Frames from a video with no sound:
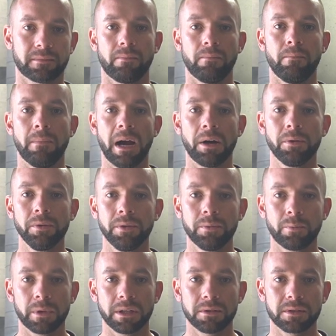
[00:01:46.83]
Mount the
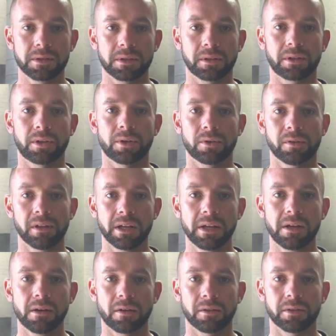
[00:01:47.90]
wheel
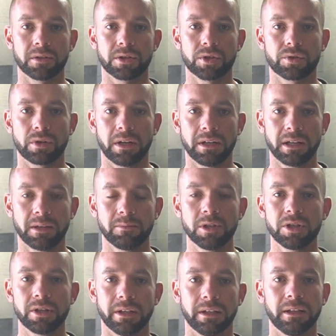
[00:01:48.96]
securely on the straightening
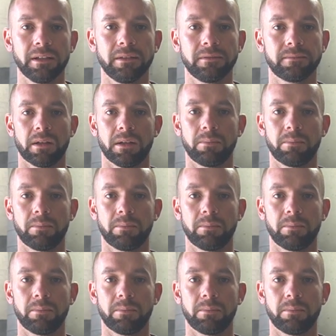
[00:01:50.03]
machine.